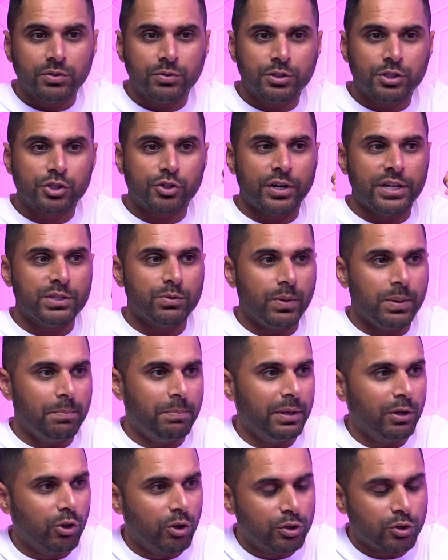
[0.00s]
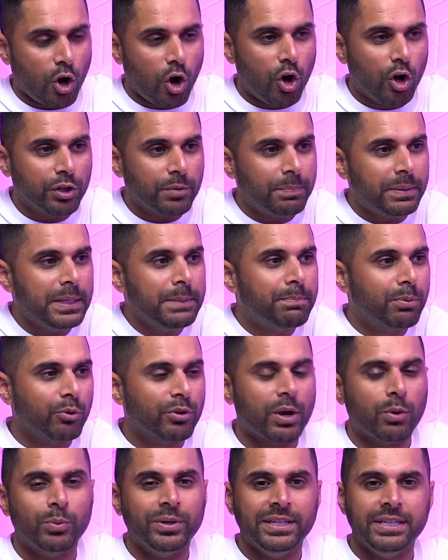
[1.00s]
which is crazy, we build all the people
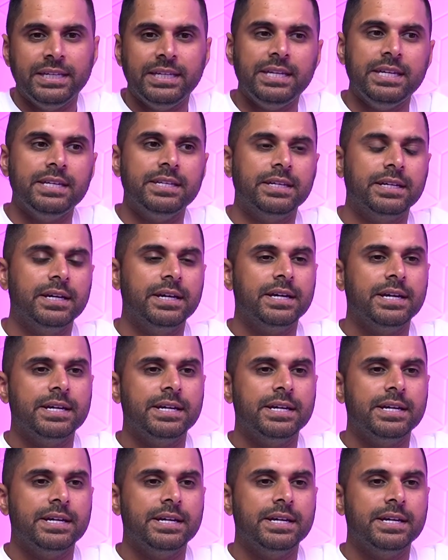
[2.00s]
that we need